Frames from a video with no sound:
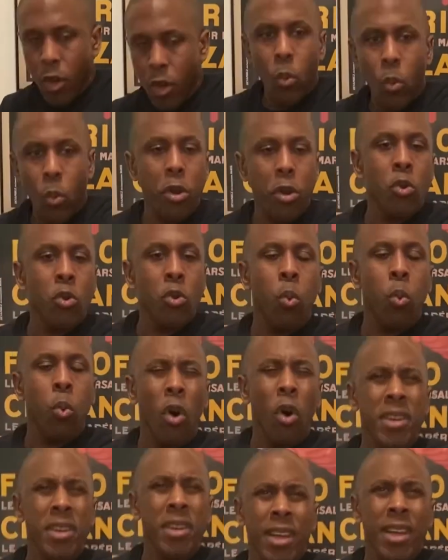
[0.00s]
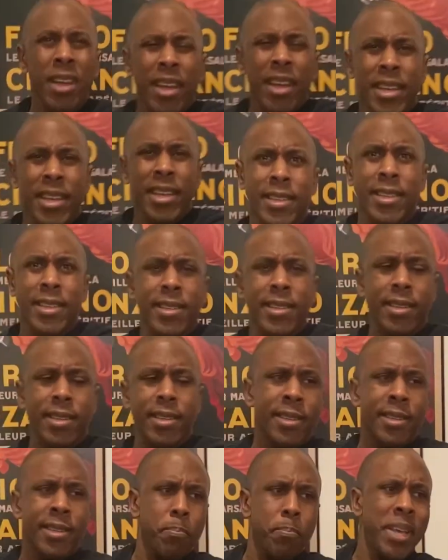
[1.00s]
What you want
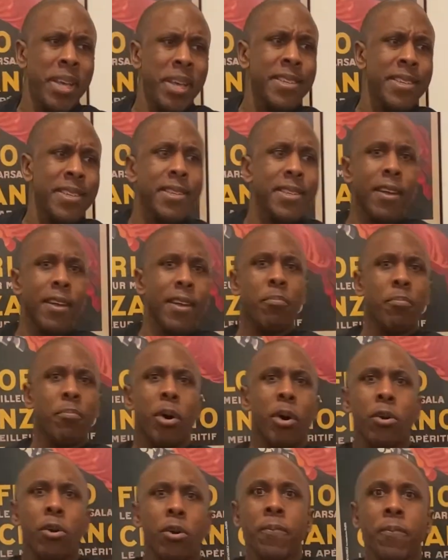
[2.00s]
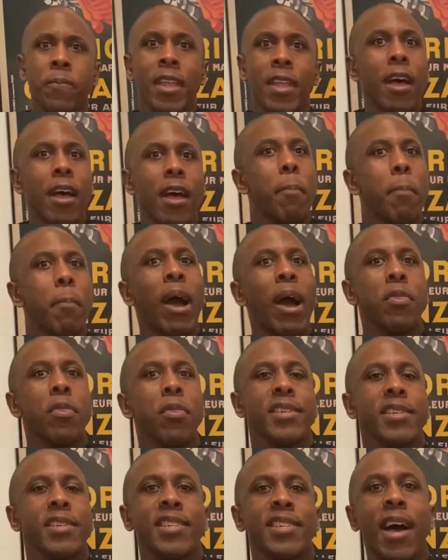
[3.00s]
is pieces of butter about
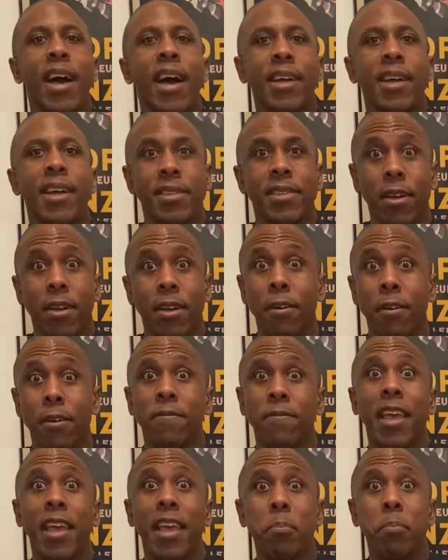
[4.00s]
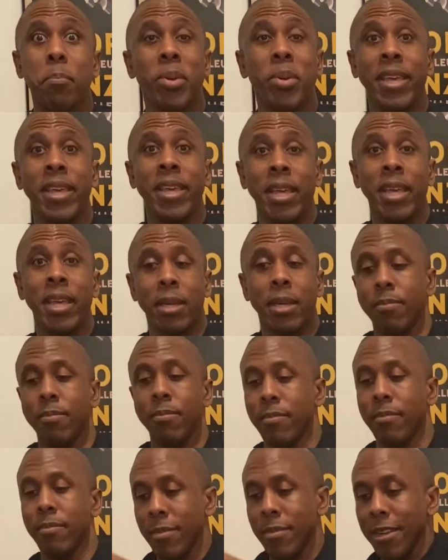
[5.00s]
the size of a pea.
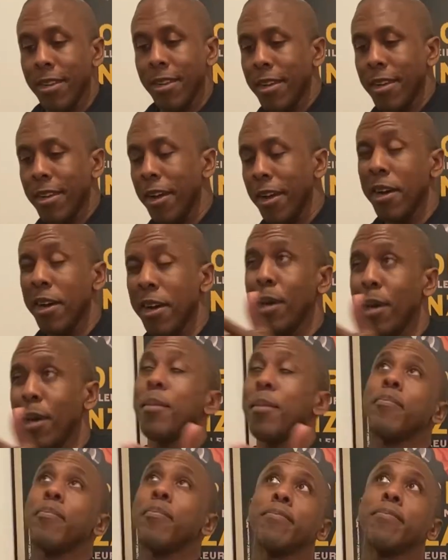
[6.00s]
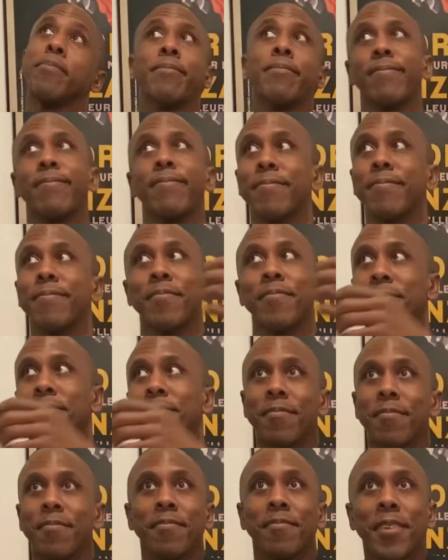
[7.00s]

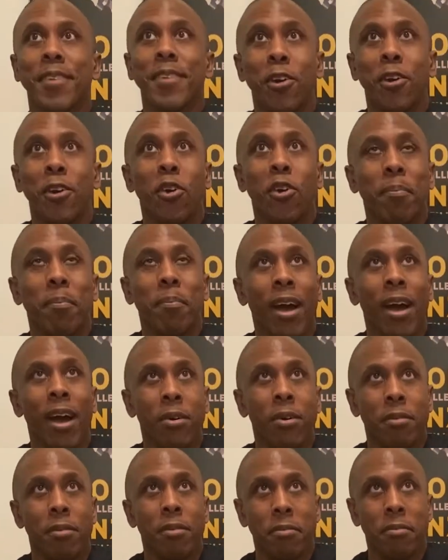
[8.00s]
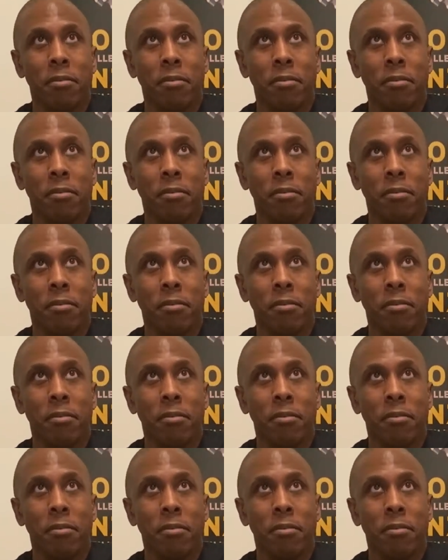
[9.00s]
I don't know, about,